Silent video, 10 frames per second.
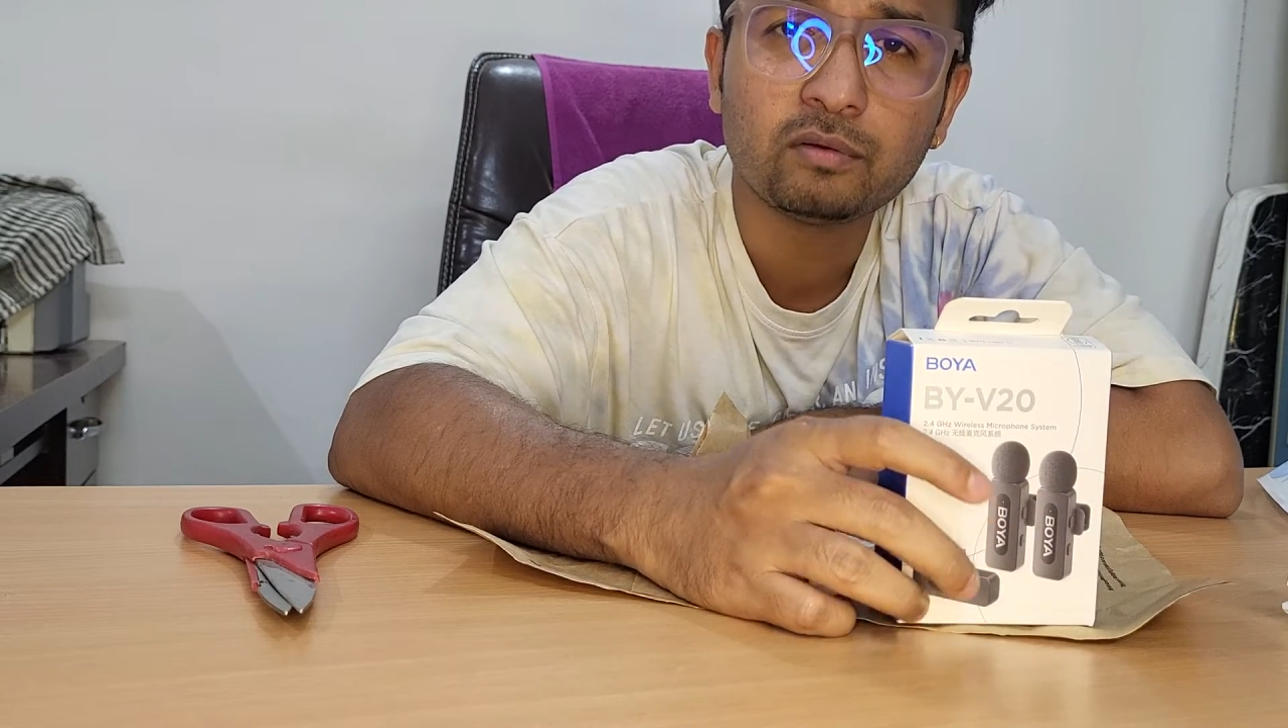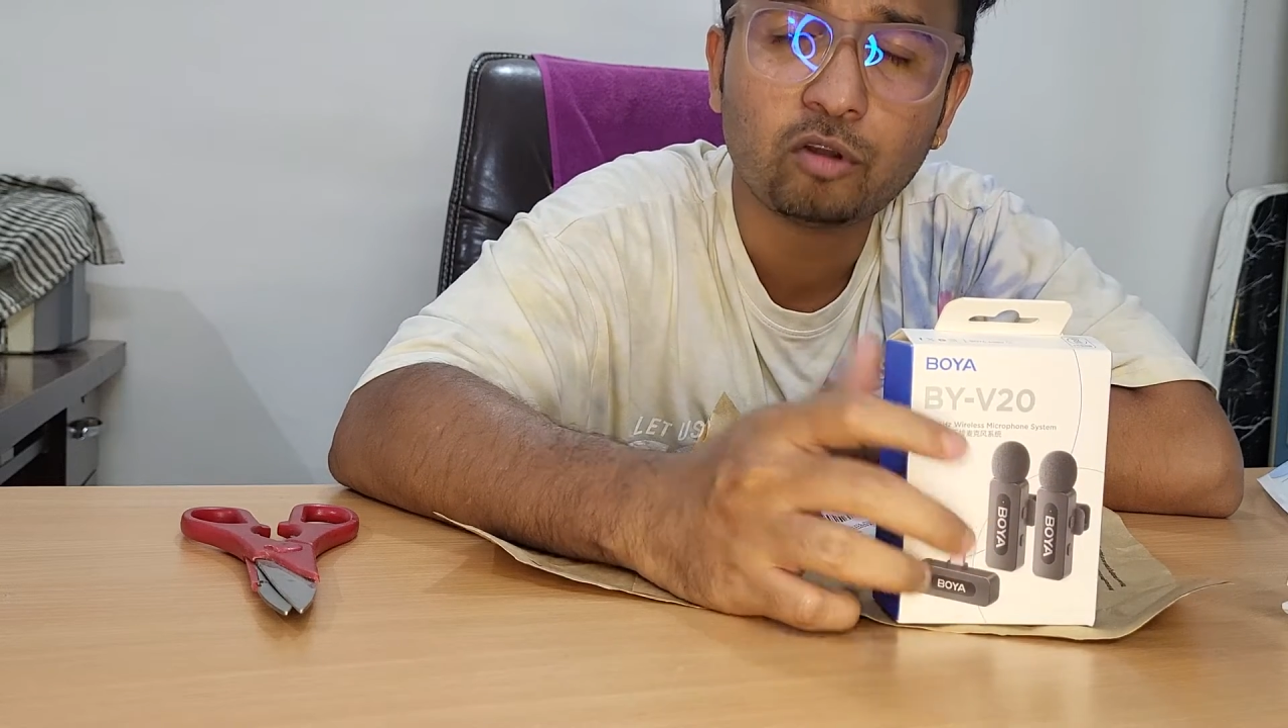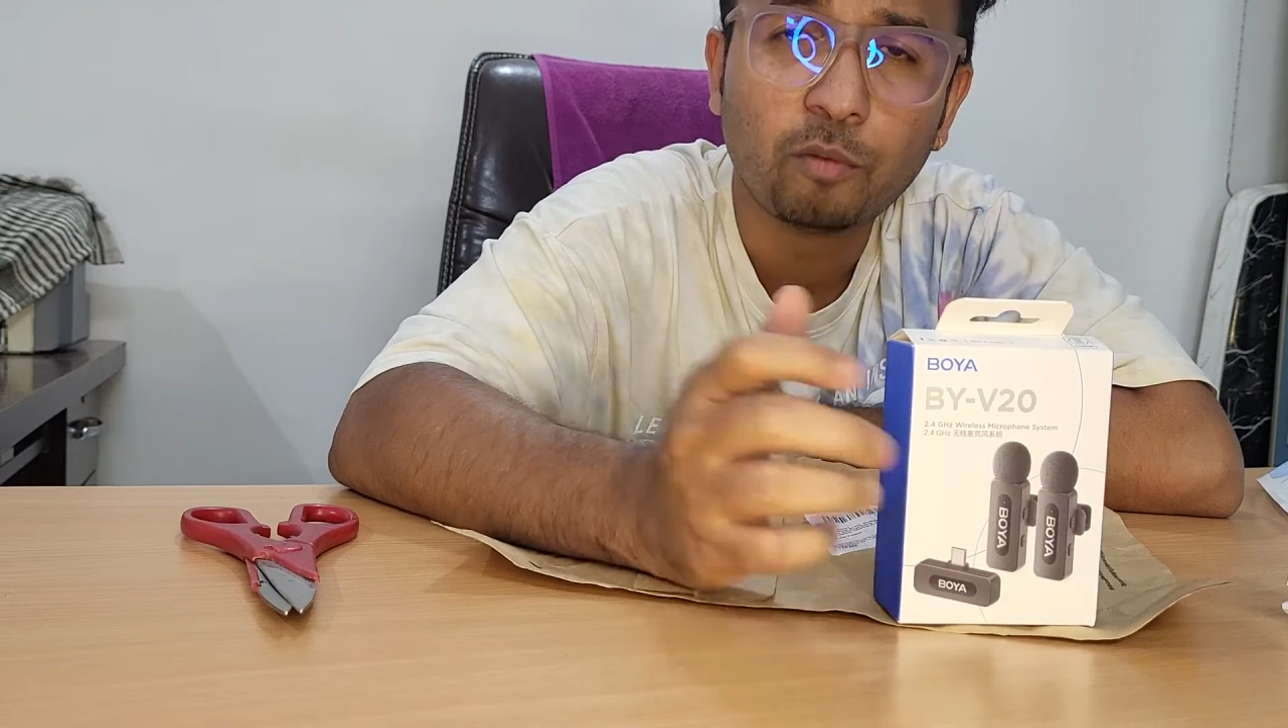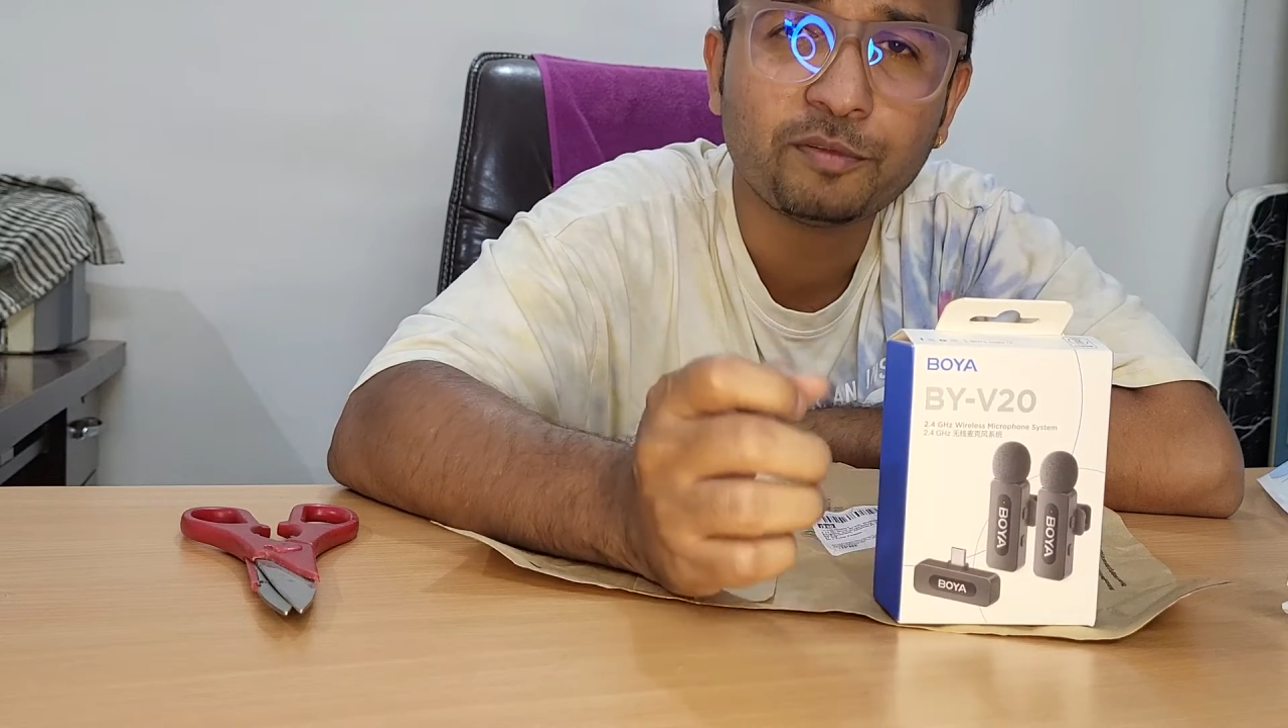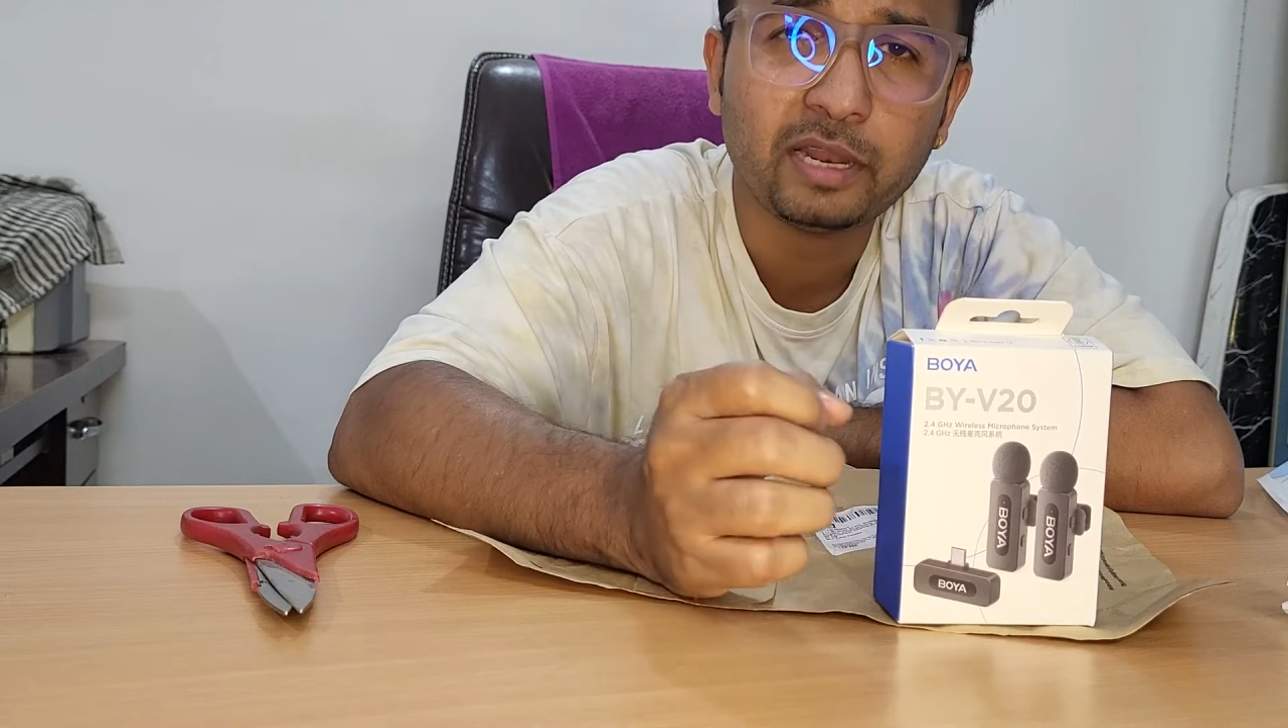
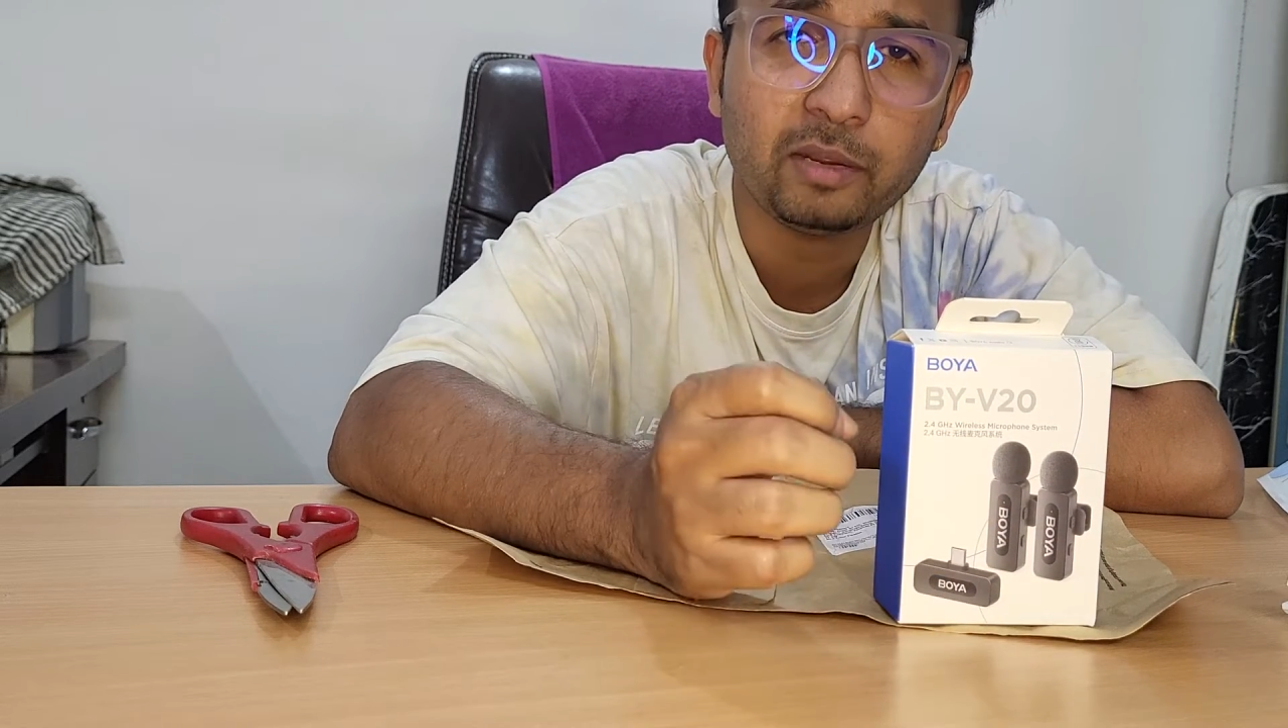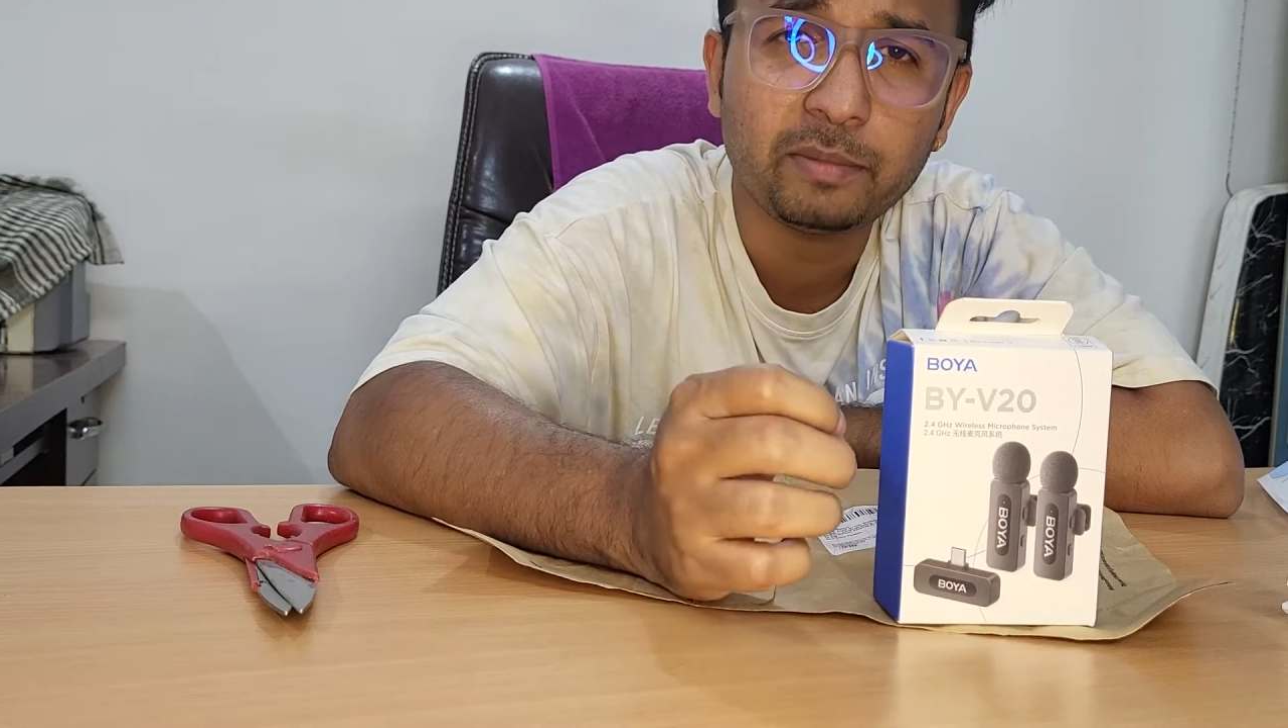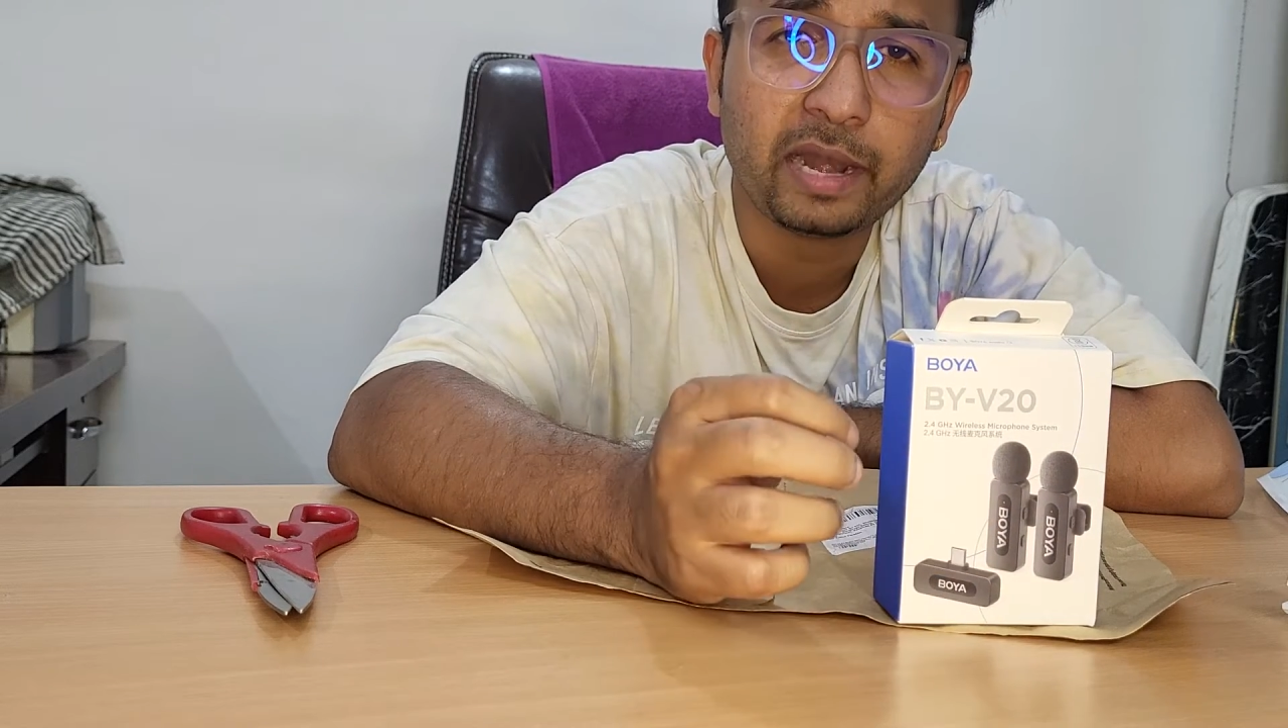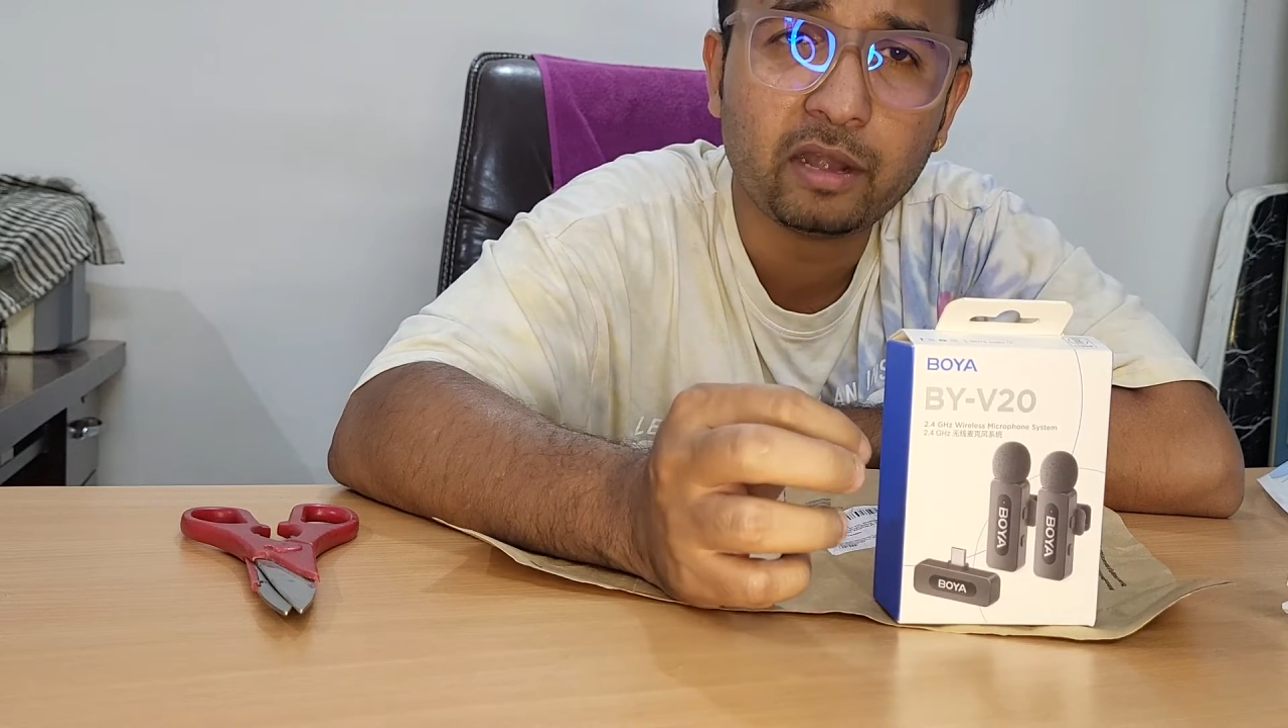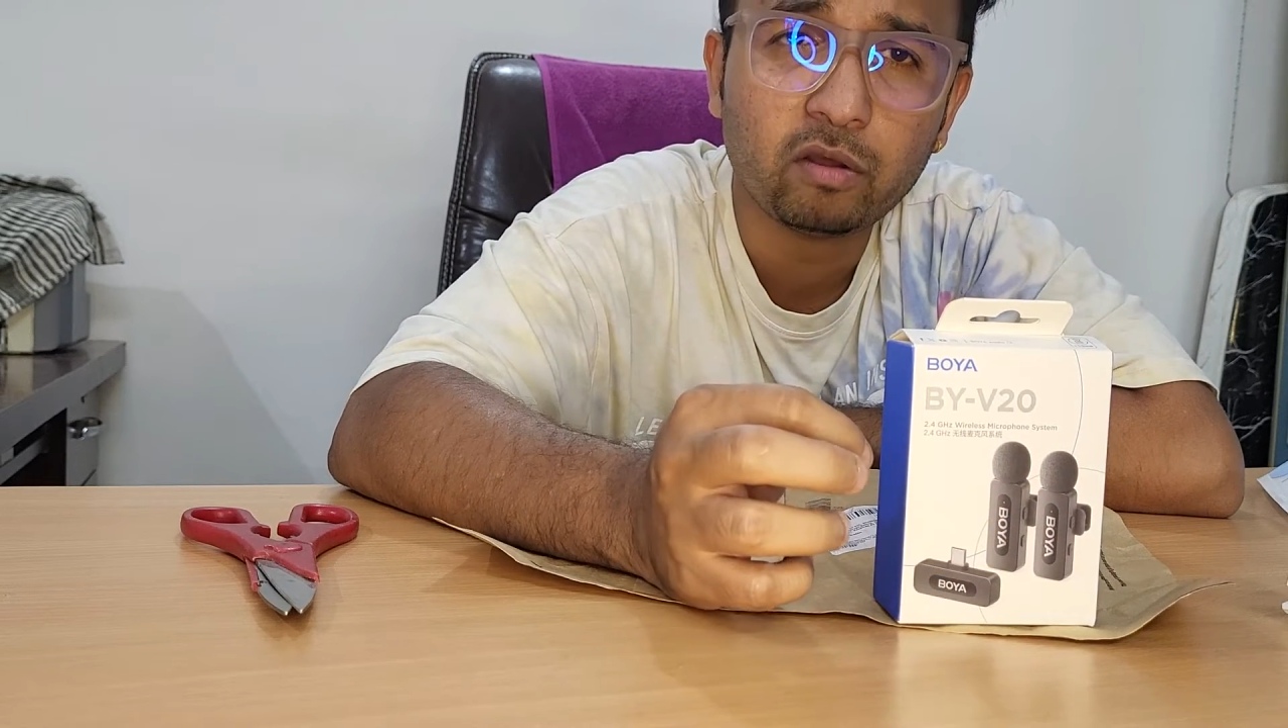top selling brand